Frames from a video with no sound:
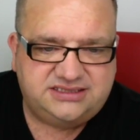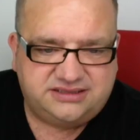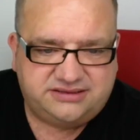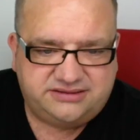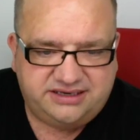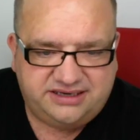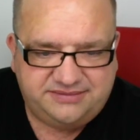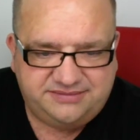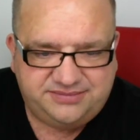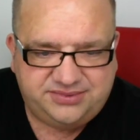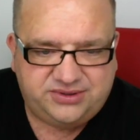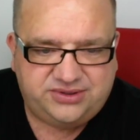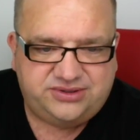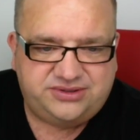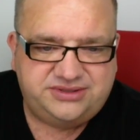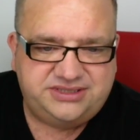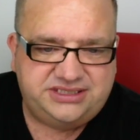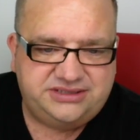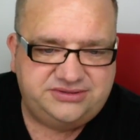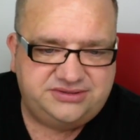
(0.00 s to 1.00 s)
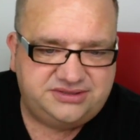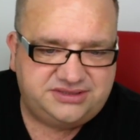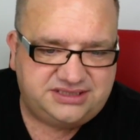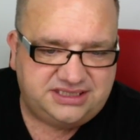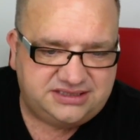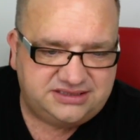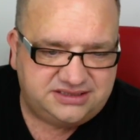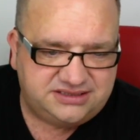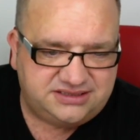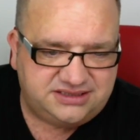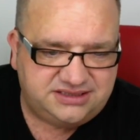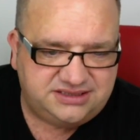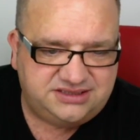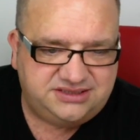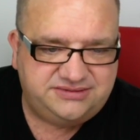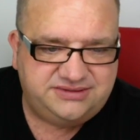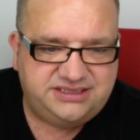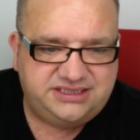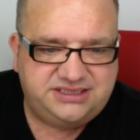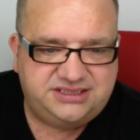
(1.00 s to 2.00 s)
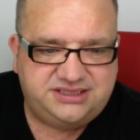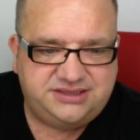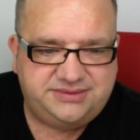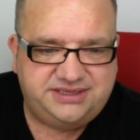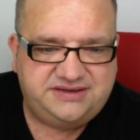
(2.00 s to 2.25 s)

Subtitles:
great boy. He understands the situation.